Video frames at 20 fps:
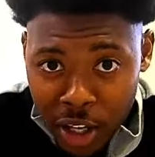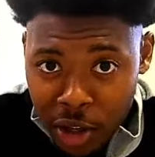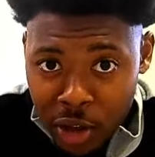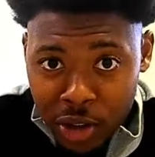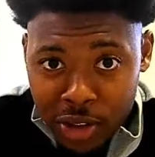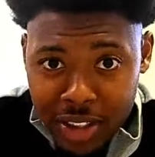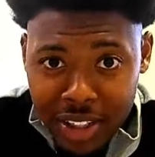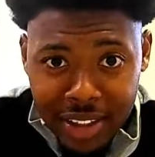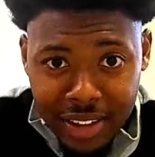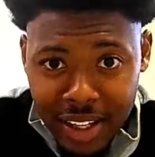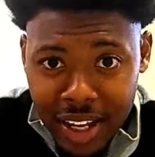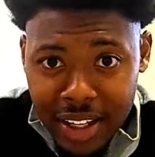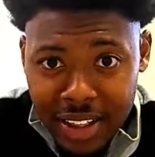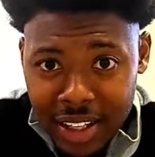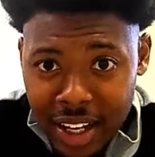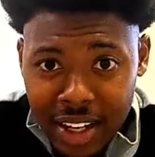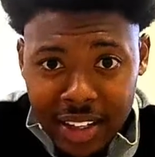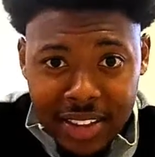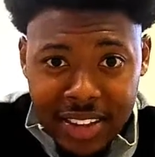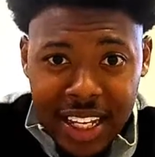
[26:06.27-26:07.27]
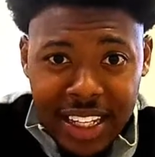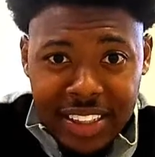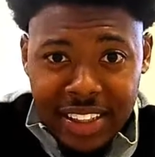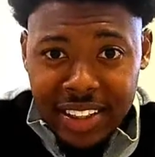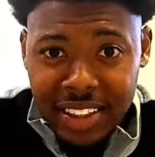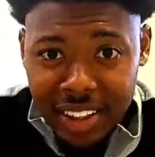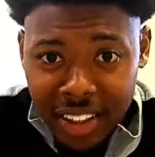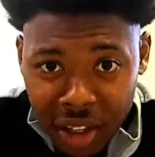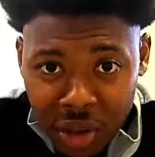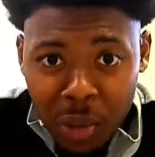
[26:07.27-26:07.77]
$10,000, that's a
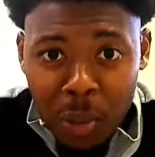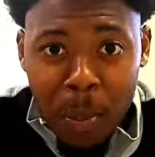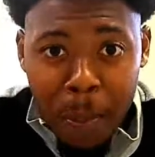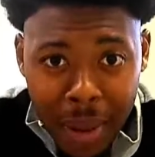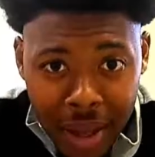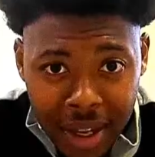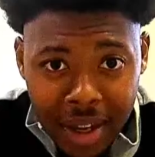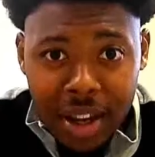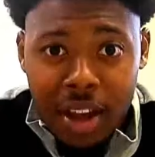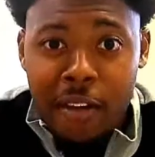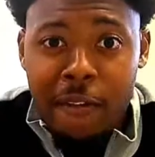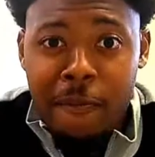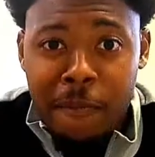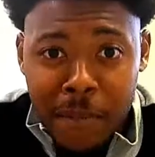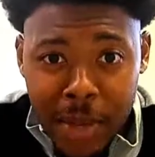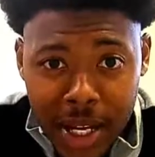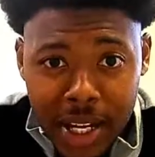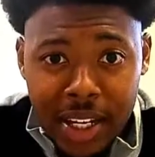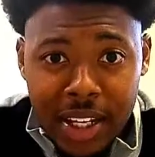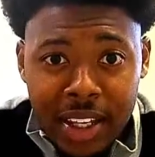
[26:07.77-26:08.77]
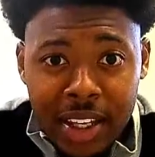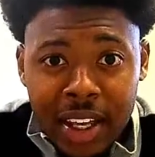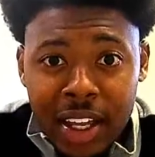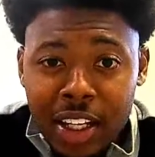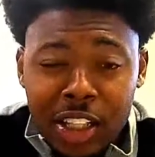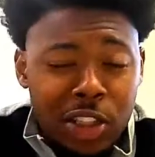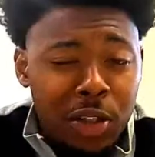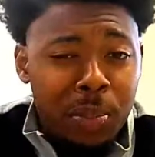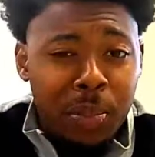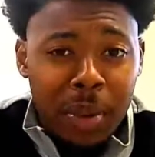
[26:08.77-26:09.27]
little bit of money
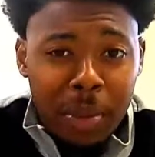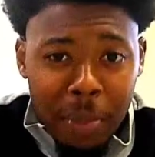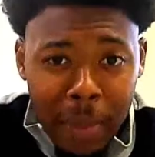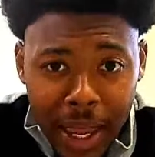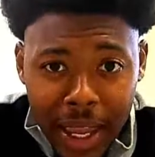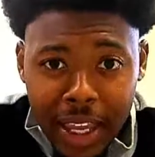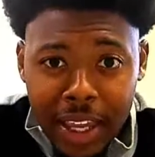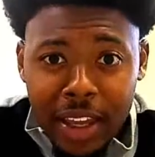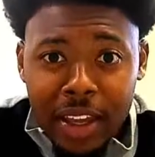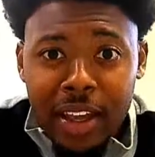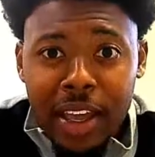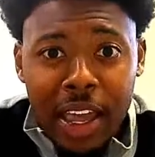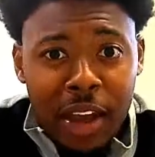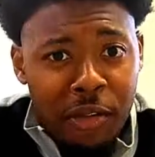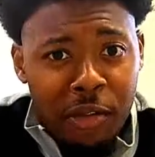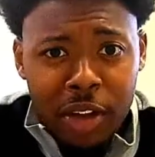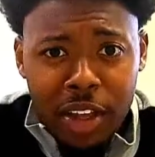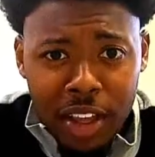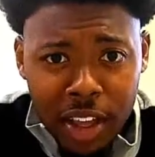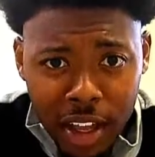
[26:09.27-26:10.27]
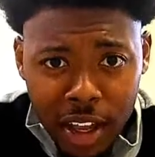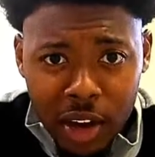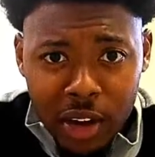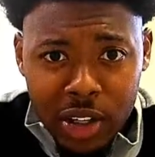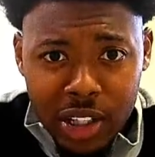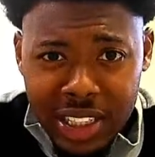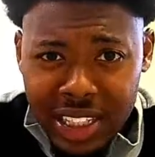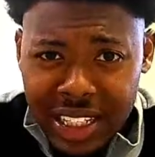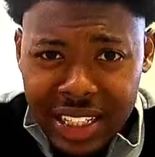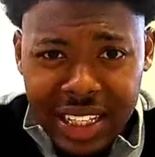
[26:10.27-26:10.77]
to be making every year.
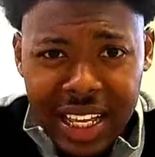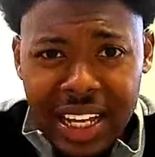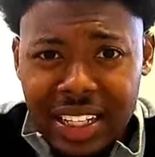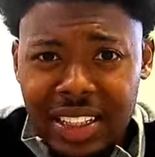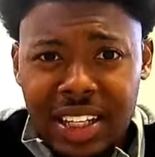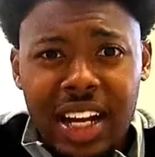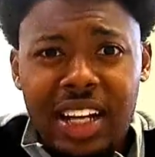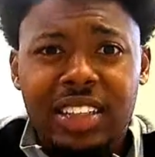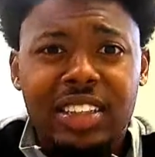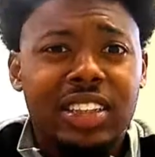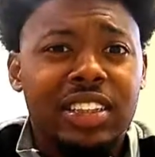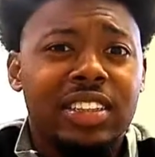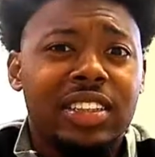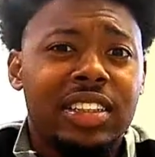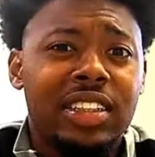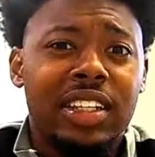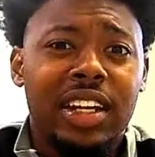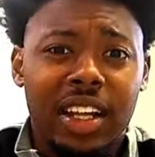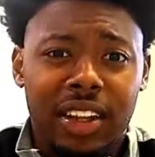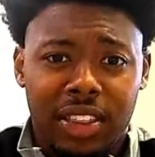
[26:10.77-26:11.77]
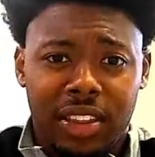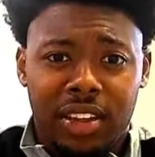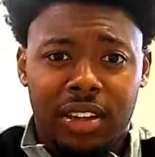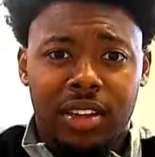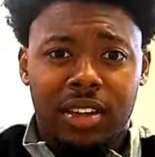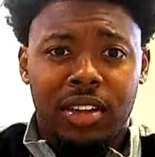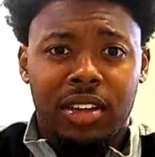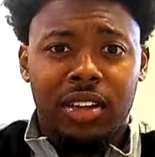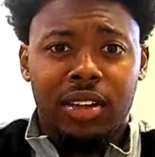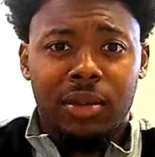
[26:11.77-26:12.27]
$10,000 is nothing,
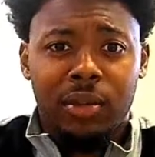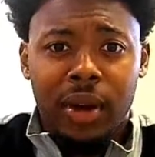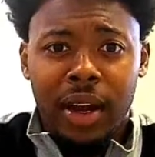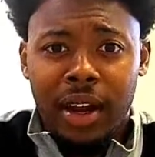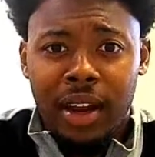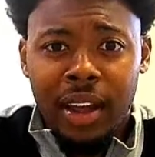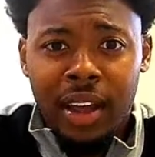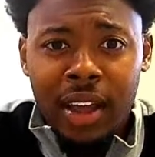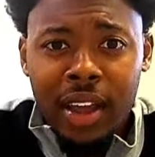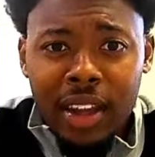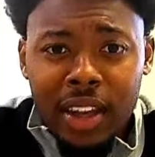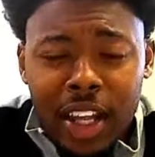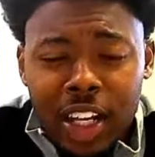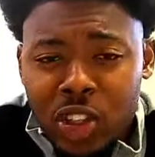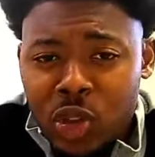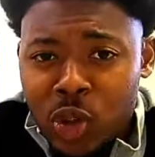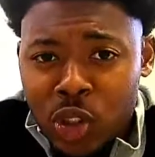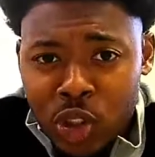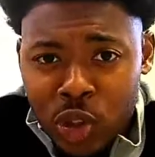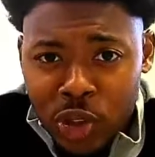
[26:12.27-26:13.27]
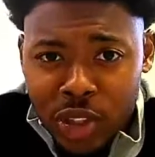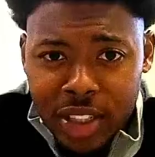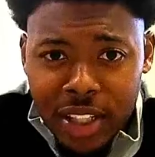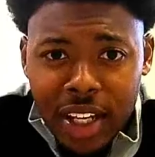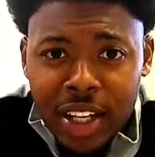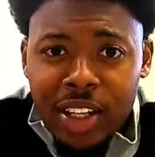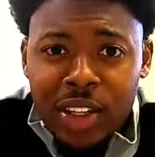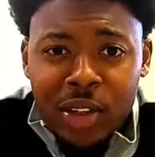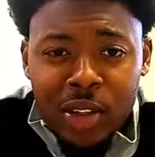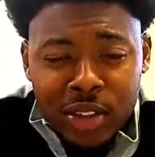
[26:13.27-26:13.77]
right? That's what you're
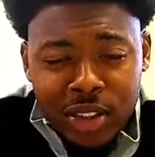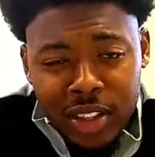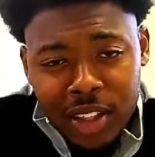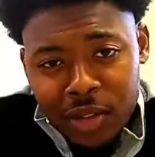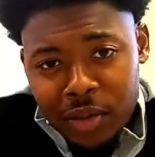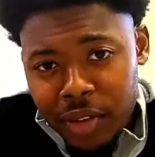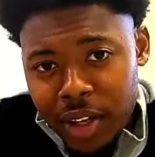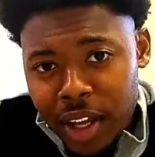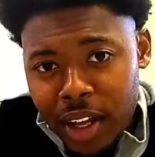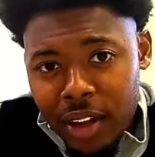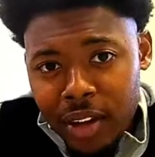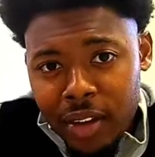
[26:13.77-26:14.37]
telling yourself now.